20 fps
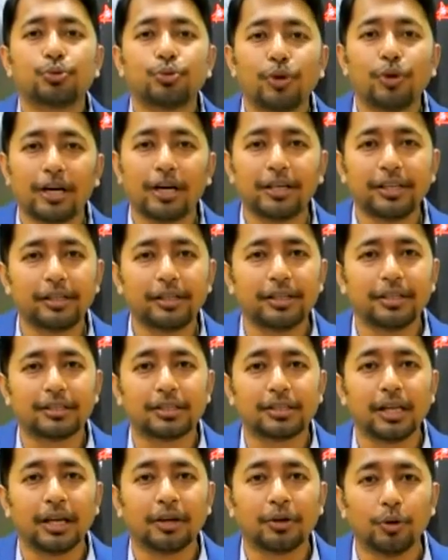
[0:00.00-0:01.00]
200
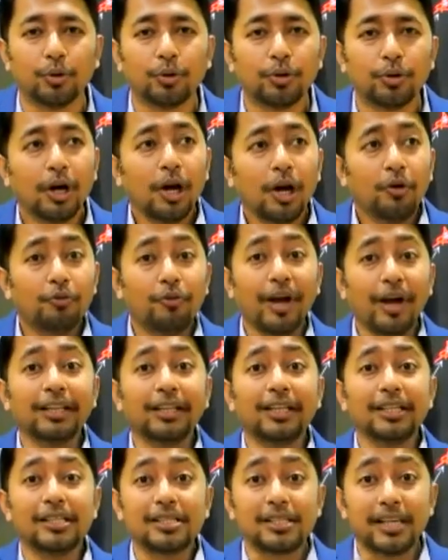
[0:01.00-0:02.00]
years ago,
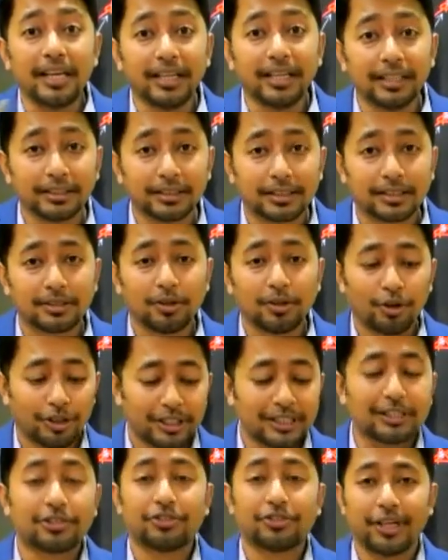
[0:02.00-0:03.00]
when the sailors or
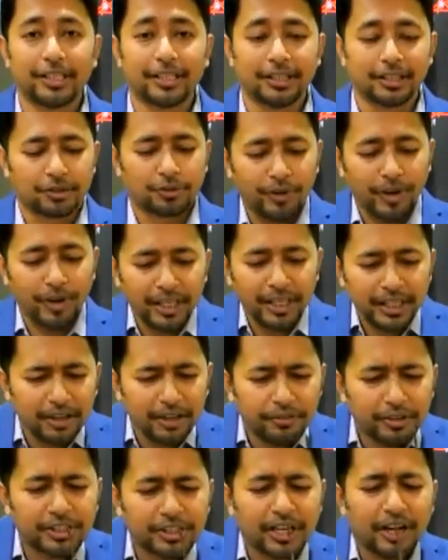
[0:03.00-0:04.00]
these traders, when they
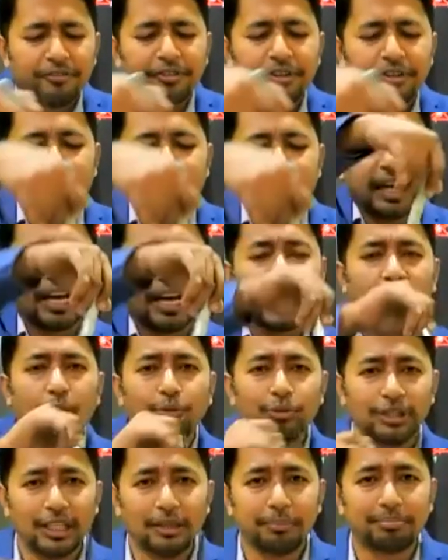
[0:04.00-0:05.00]
were traveling
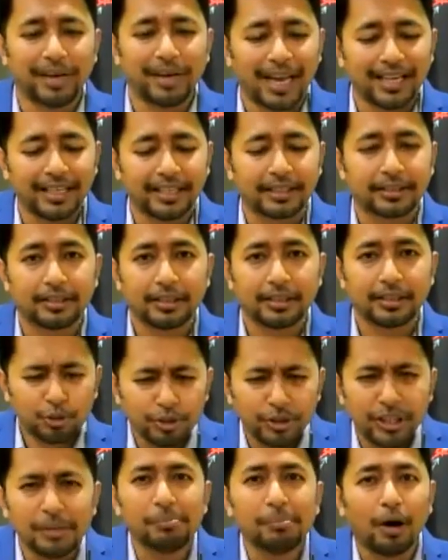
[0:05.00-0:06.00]
around the planet,
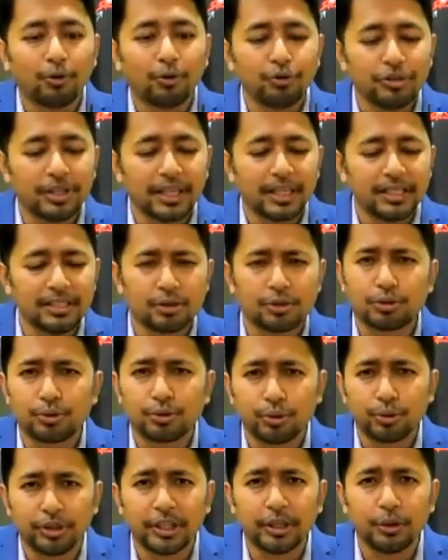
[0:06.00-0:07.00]
through the mountains,
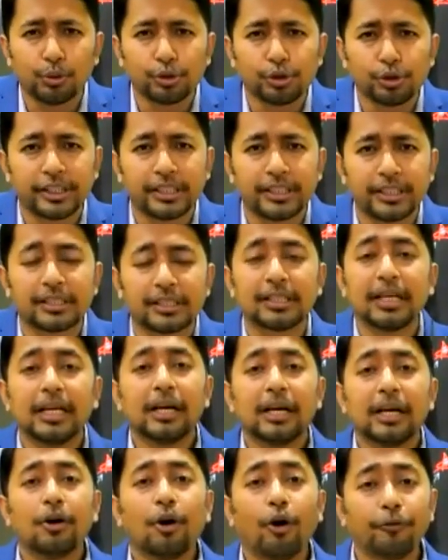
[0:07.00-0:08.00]
through the oceans,
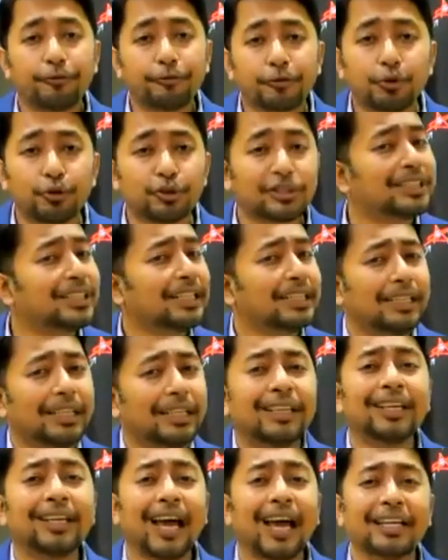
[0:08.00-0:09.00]
of course, they
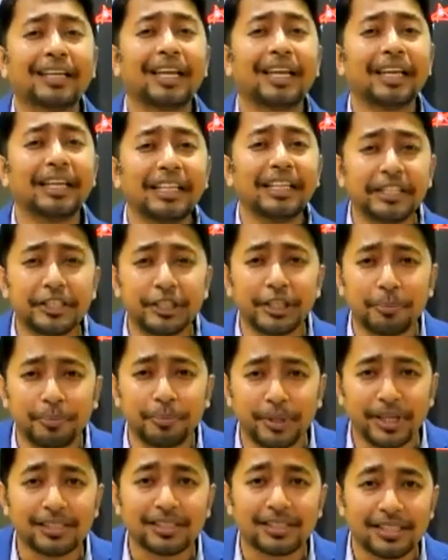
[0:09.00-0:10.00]
didn't have any
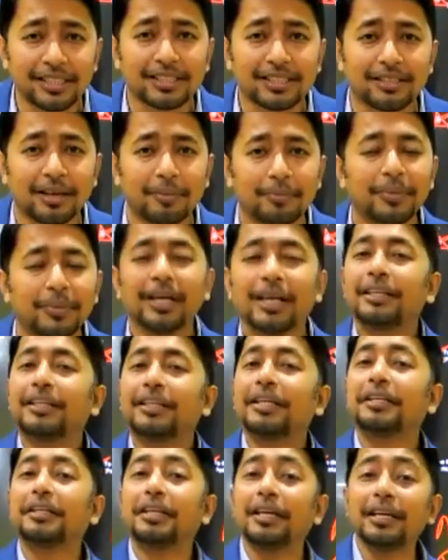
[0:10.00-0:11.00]
GPS system.
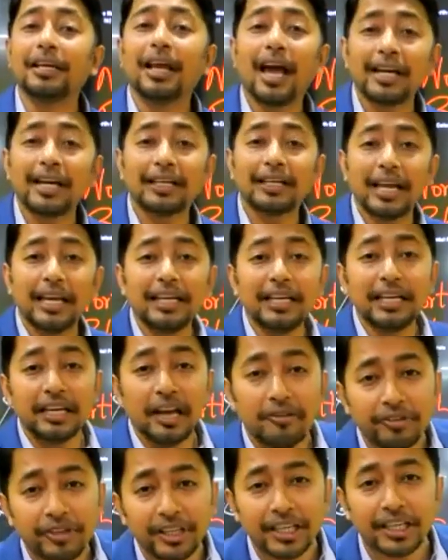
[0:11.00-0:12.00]
They didn't have any
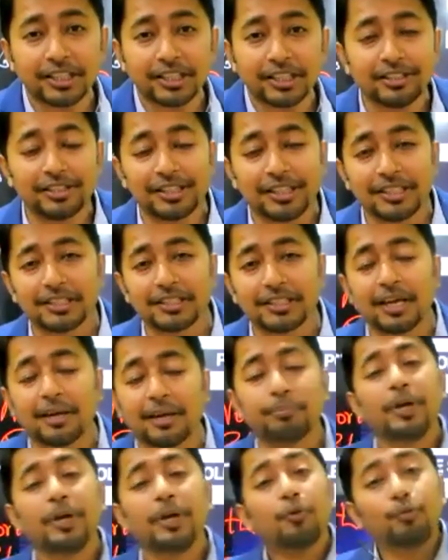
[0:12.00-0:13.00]
navigation system.
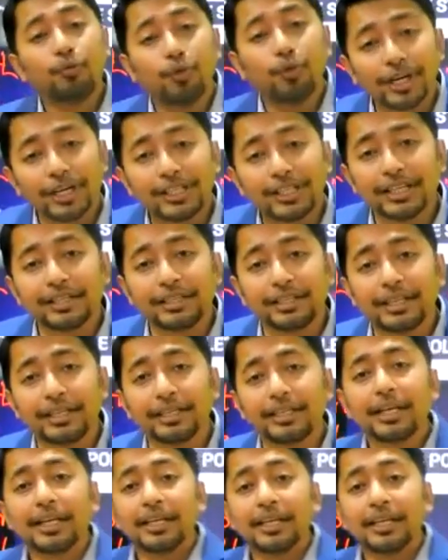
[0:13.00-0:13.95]
What they did,